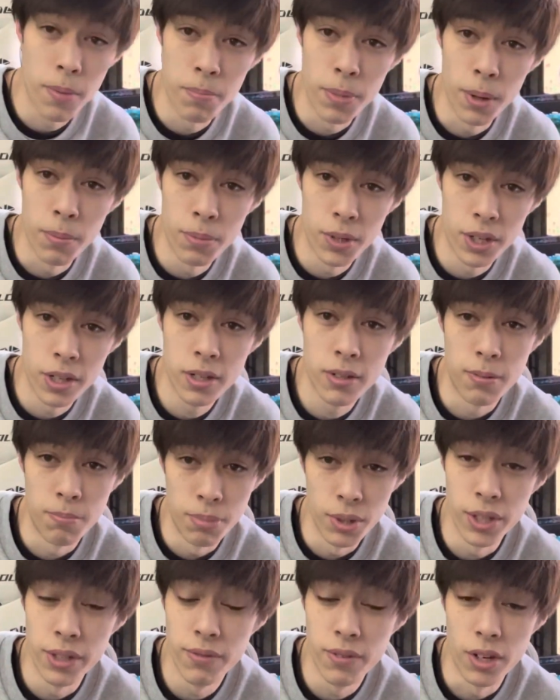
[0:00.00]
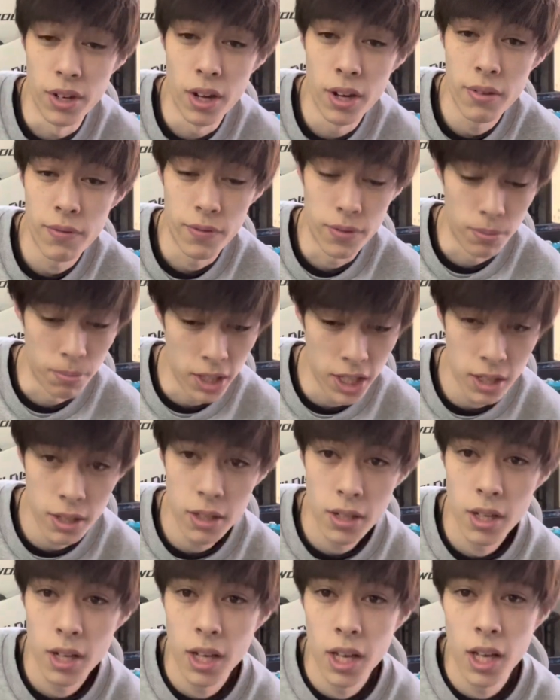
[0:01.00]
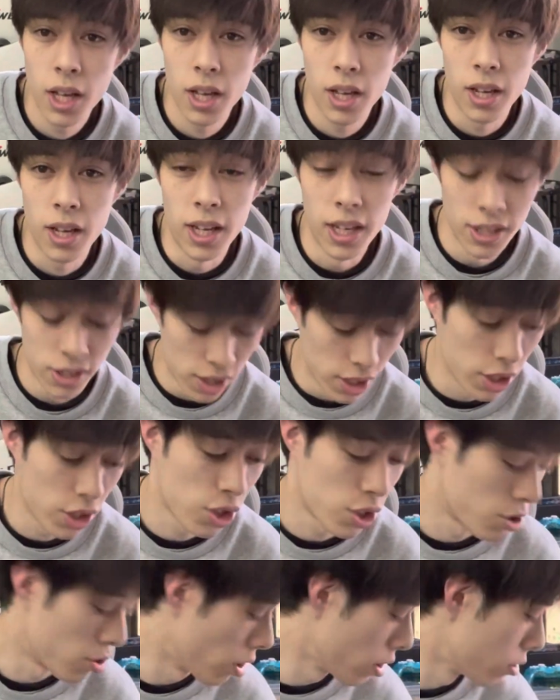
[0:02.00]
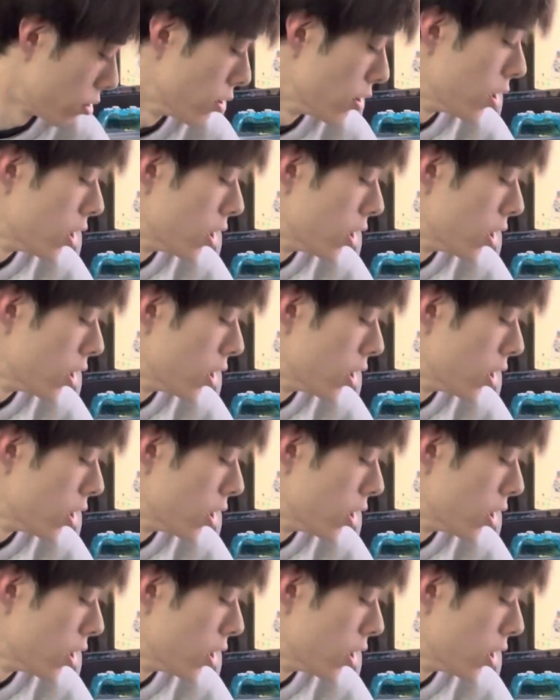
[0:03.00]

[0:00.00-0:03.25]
bumper, believe it or not, for me is a struggle,